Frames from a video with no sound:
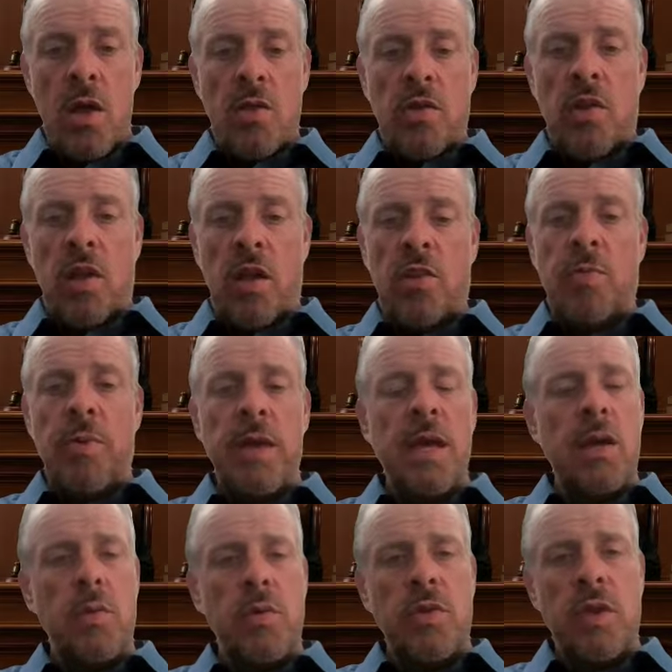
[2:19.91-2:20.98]
So let us
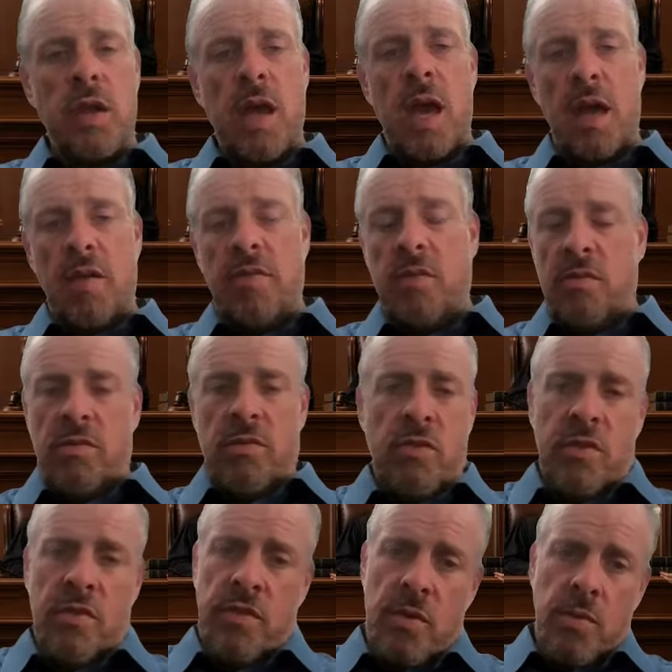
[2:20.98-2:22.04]
begin with a case, and
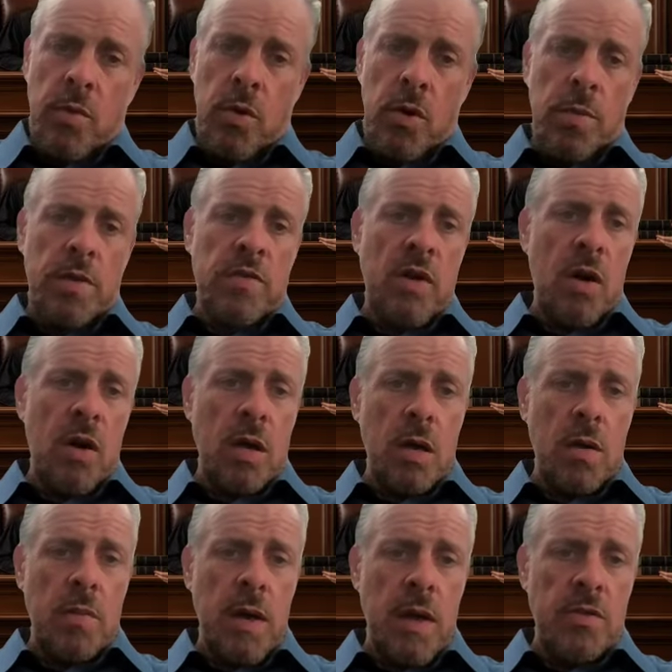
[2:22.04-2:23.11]
sort of something we're going to be
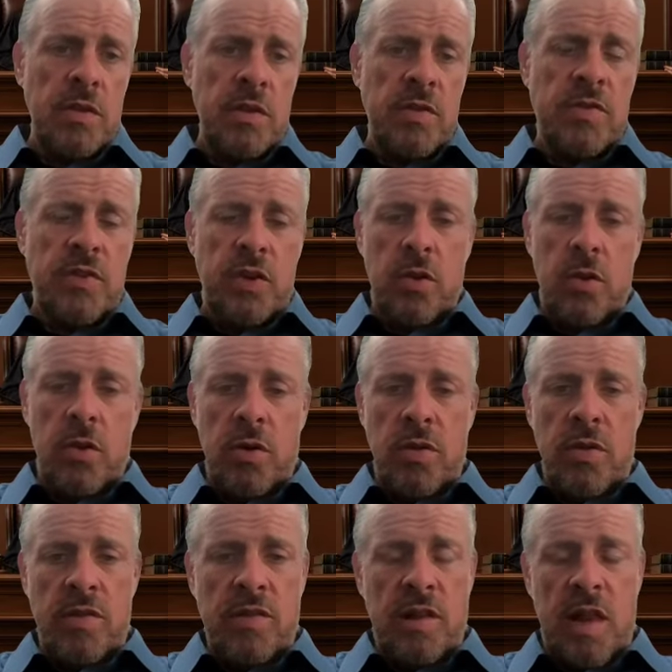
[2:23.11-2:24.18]
talking about this year
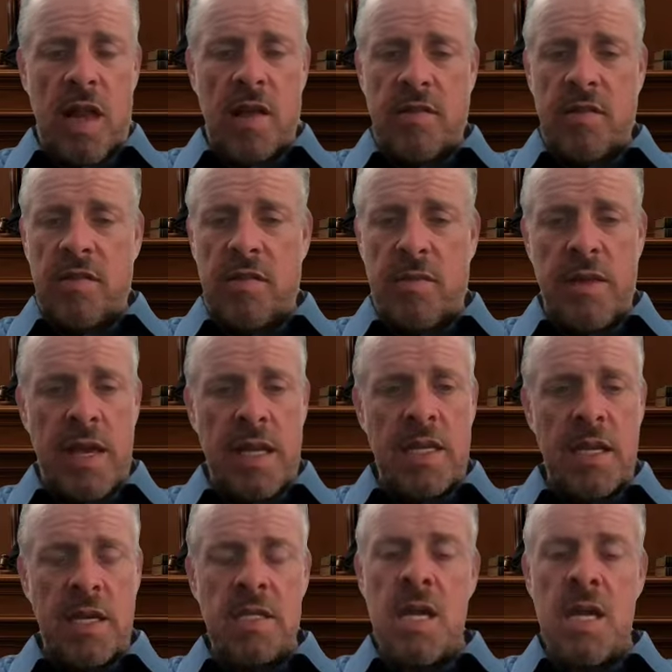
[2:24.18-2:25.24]
in this class and some of the
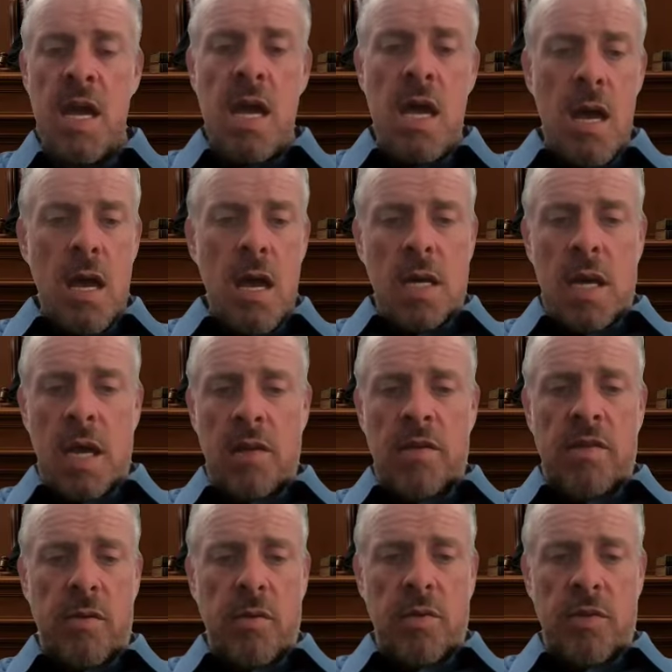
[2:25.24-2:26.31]
ideas. A
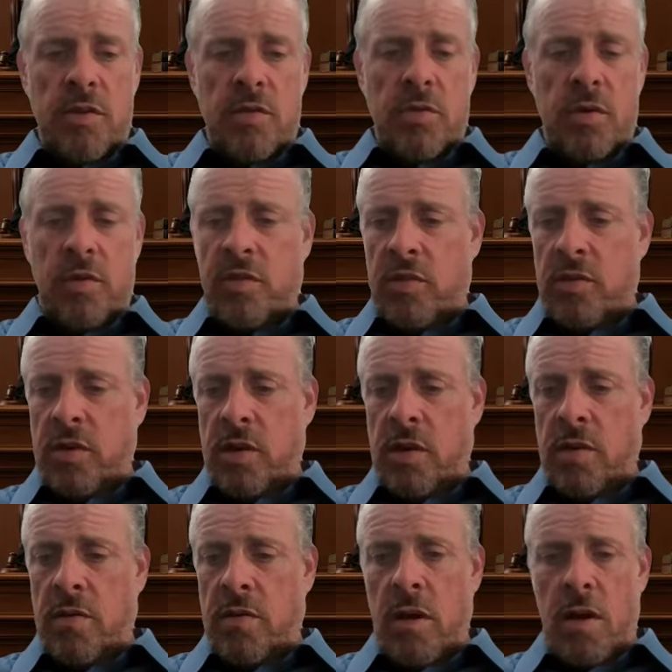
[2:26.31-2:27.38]
case that was just
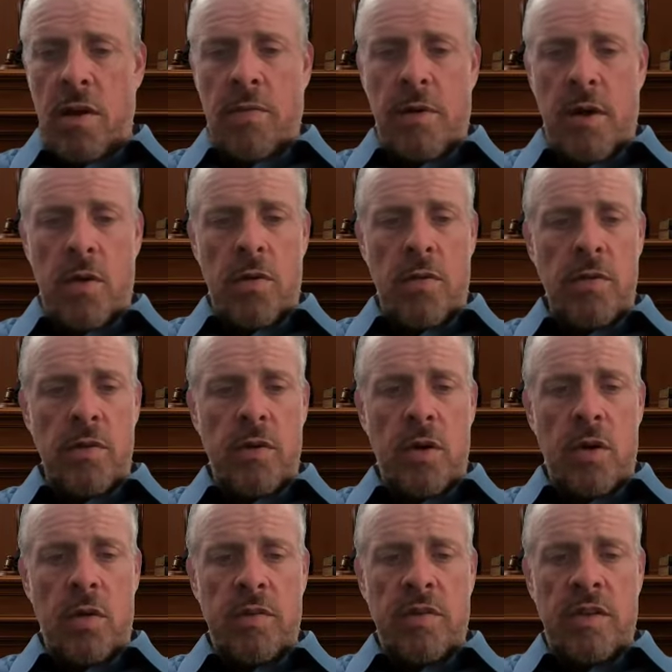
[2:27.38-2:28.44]
recently fought over
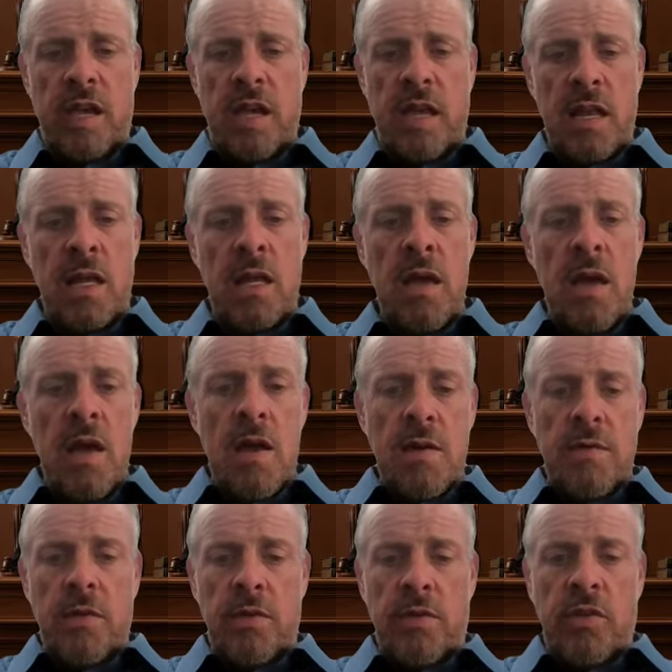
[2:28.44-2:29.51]
called Skeely
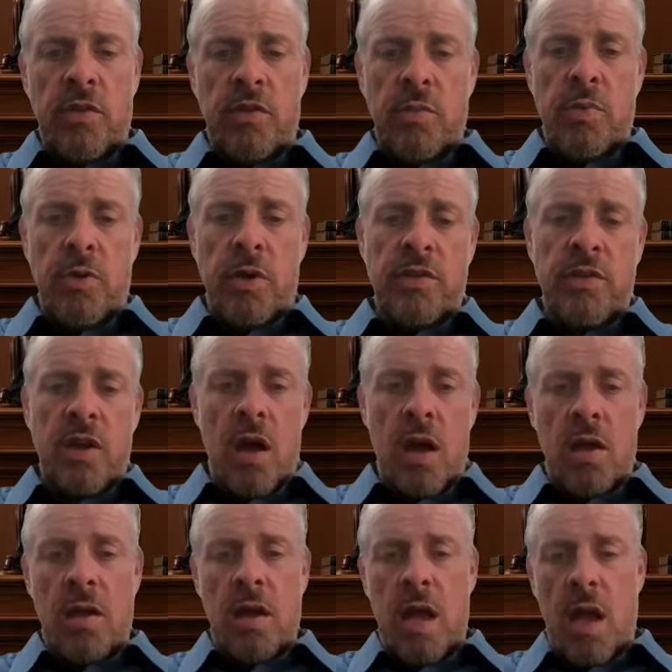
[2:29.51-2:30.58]
versus
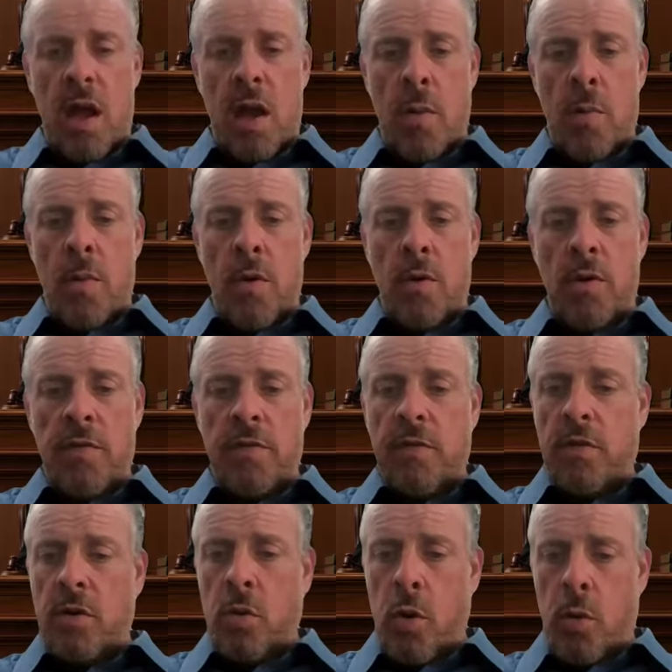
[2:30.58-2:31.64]
Prescott Aeromotive
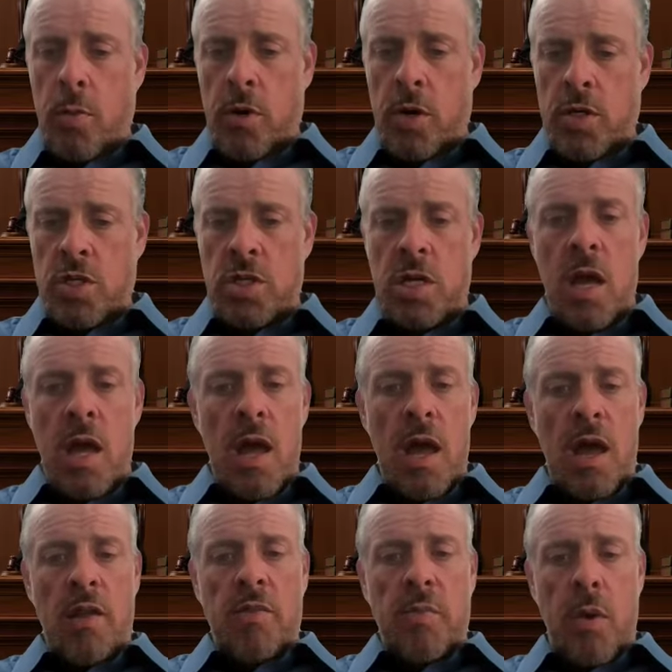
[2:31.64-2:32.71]
Corporation.
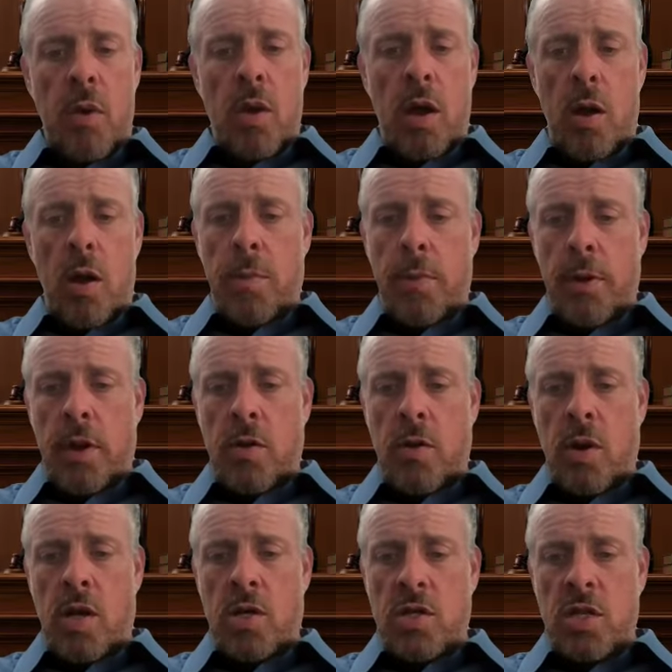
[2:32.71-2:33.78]
A small airplane
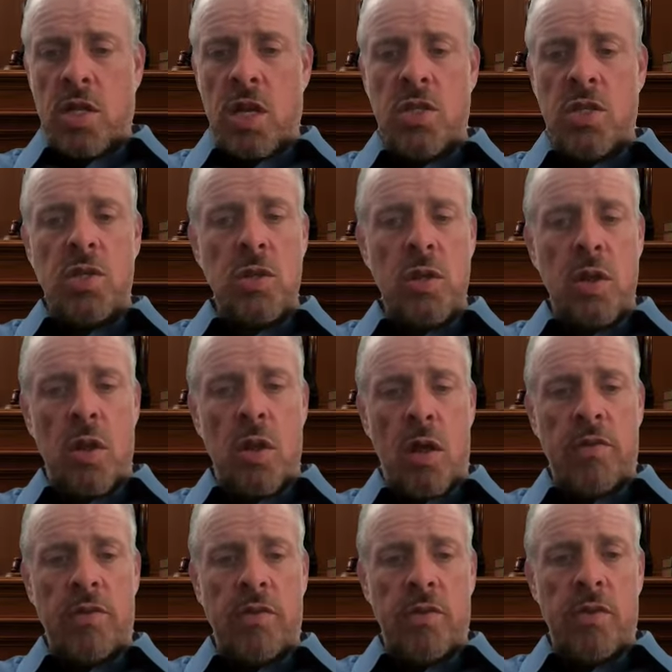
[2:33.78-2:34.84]
crash led to the
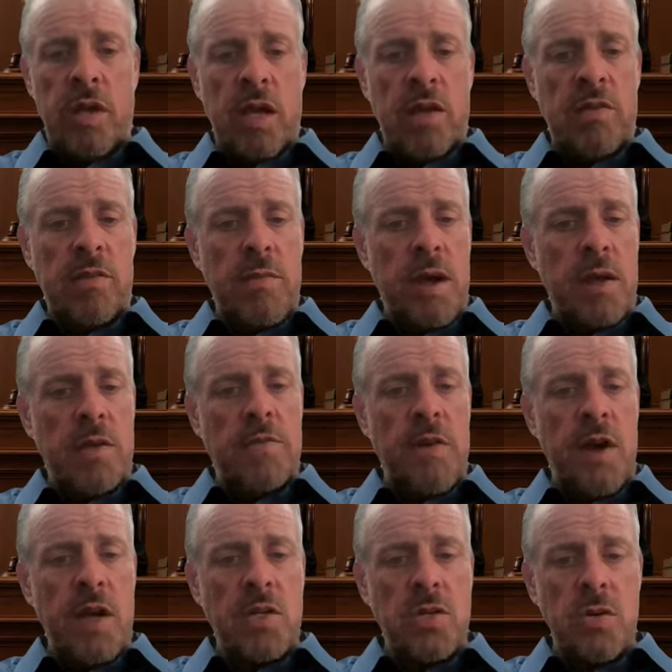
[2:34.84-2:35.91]
lawsuit against the
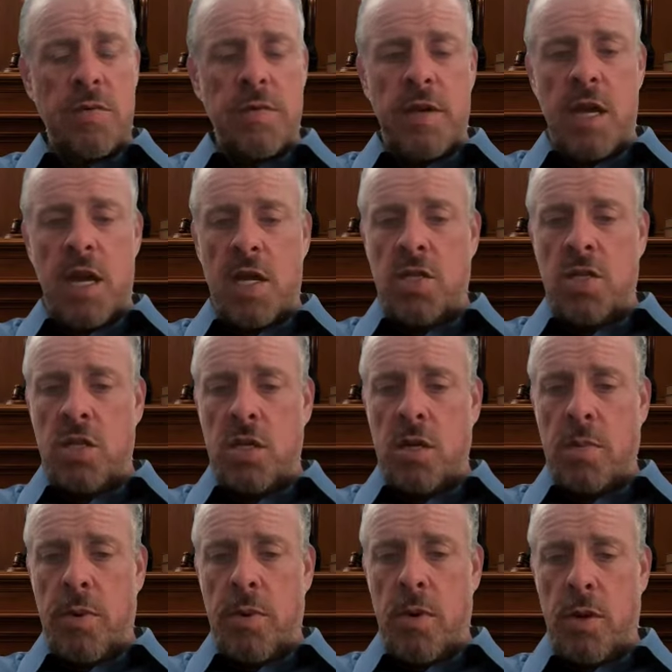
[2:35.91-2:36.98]
manufacturer of an engine
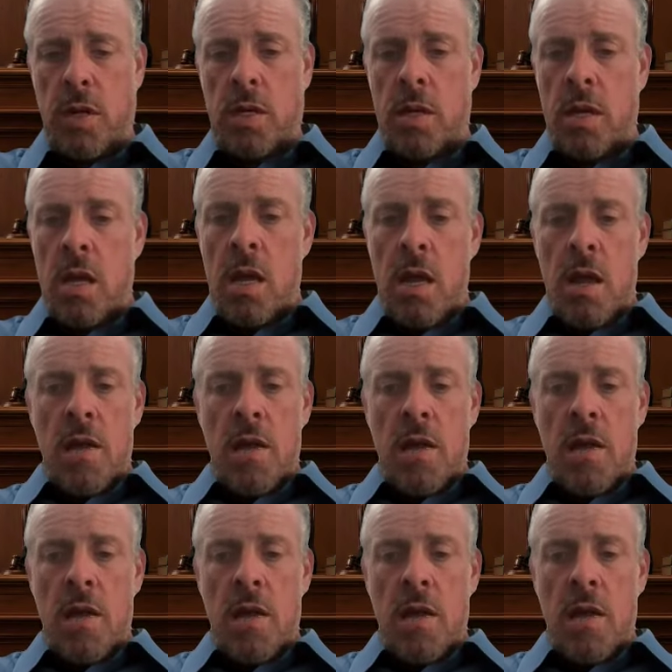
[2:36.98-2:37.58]
component.